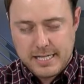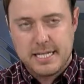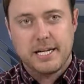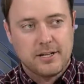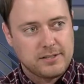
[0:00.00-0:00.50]

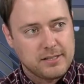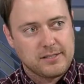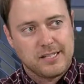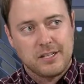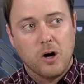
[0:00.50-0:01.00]
idea here is this
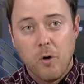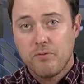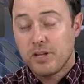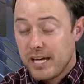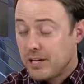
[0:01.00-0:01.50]
is in
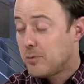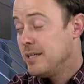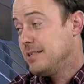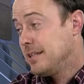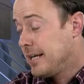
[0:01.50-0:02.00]
hopefully
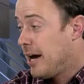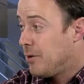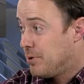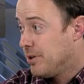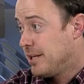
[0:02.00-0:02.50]
increasing
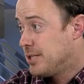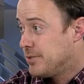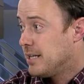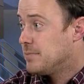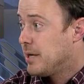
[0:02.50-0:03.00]
accountability and
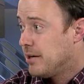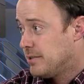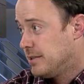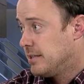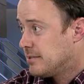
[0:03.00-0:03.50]

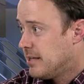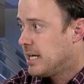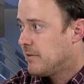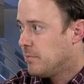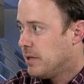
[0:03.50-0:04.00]
transparency in state
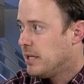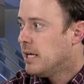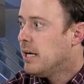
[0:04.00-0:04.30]
government